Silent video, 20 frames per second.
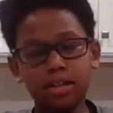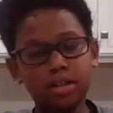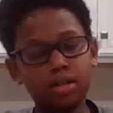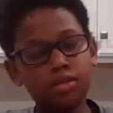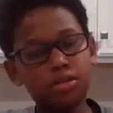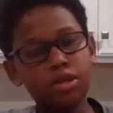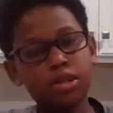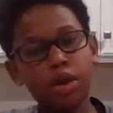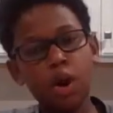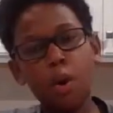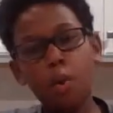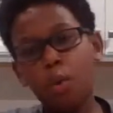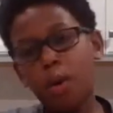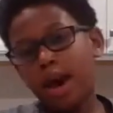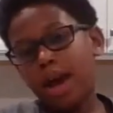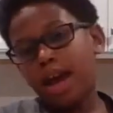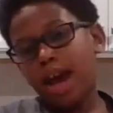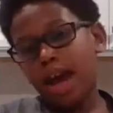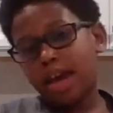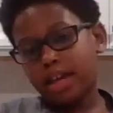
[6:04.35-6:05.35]
There was no
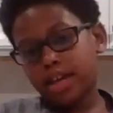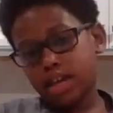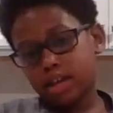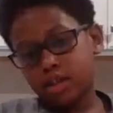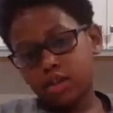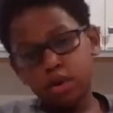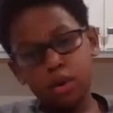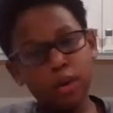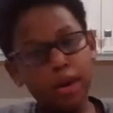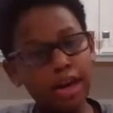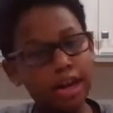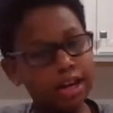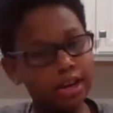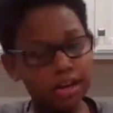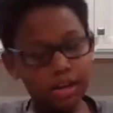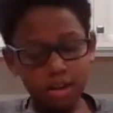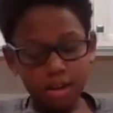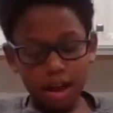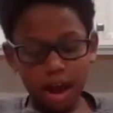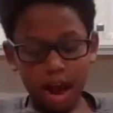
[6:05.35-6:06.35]
way I could do it.
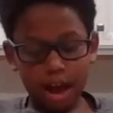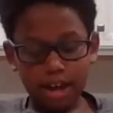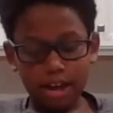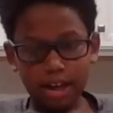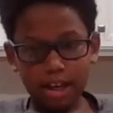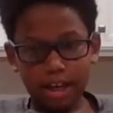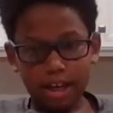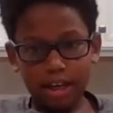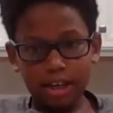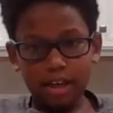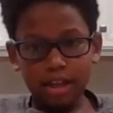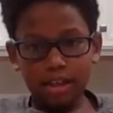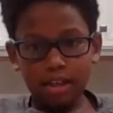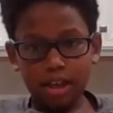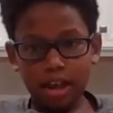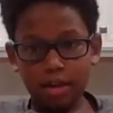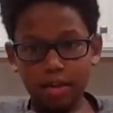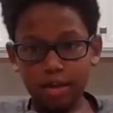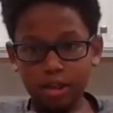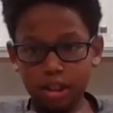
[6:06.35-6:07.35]

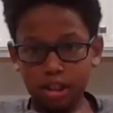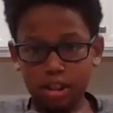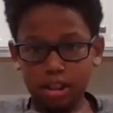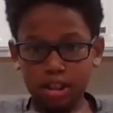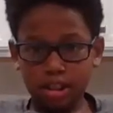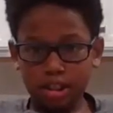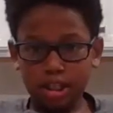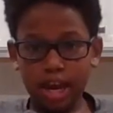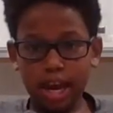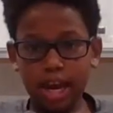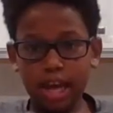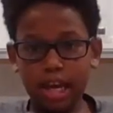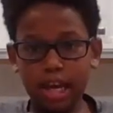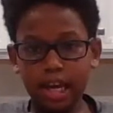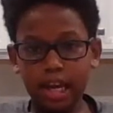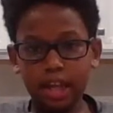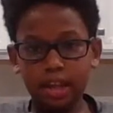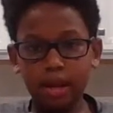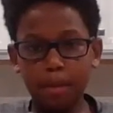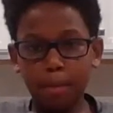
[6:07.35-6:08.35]
They would just
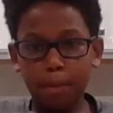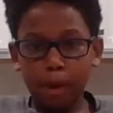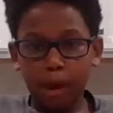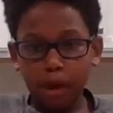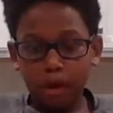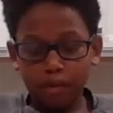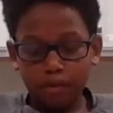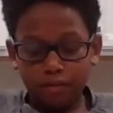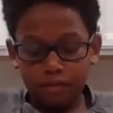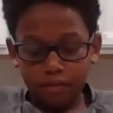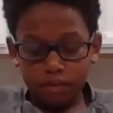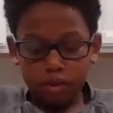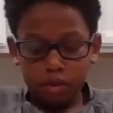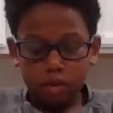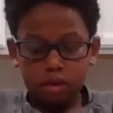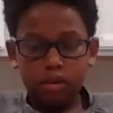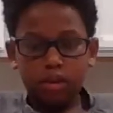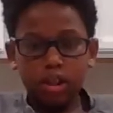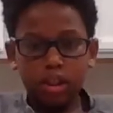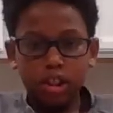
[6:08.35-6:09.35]
stay in the ball
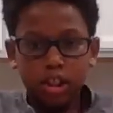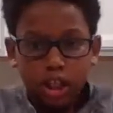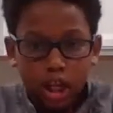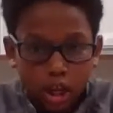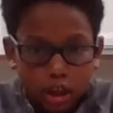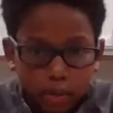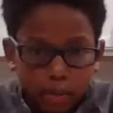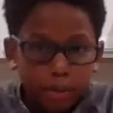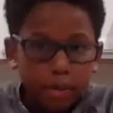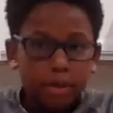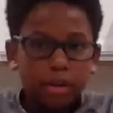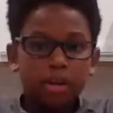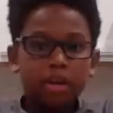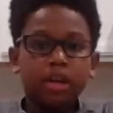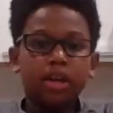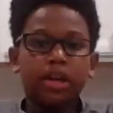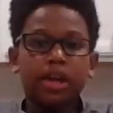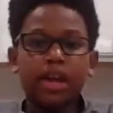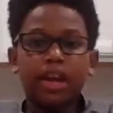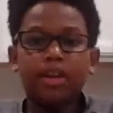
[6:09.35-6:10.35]
shape,
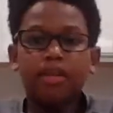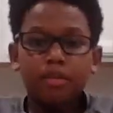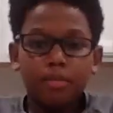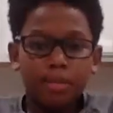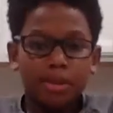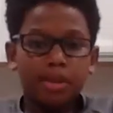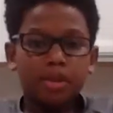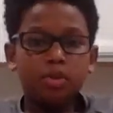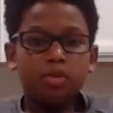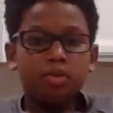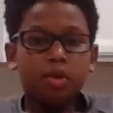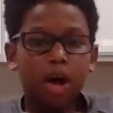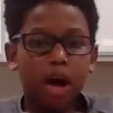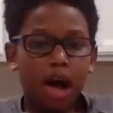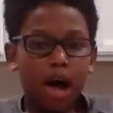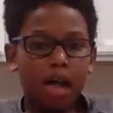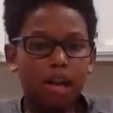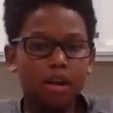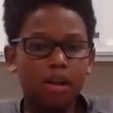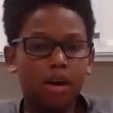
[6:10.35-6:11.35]
and it would be too
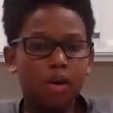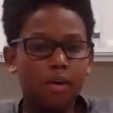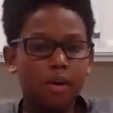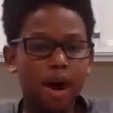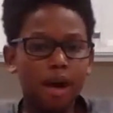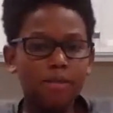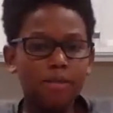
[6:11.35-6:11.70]
hollow.